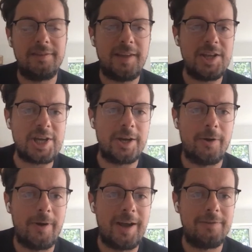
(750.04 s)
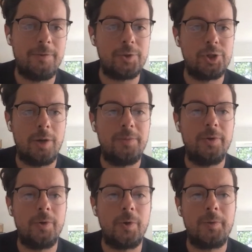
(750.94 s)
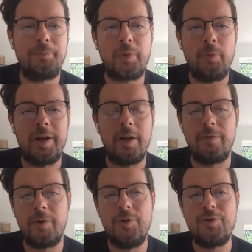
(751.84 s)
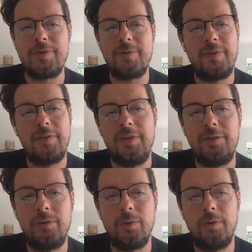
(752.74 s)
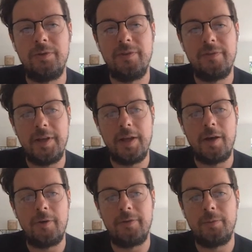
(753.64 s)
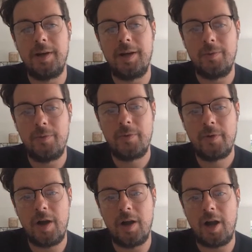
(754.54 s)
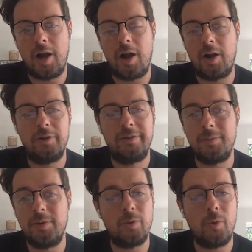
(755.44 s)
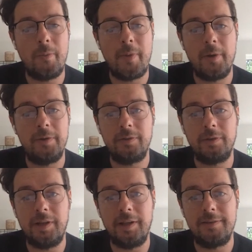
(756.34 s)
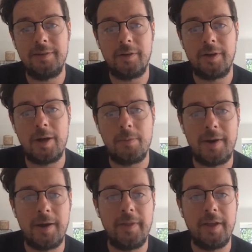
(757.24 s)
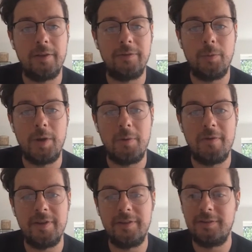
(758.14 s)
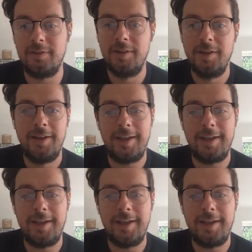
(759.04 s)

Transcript: main stage NRF or Shop Talk. We're in over 150 stores in VR as well. Our customers all post on LinkedIn on how proud they are to work with us.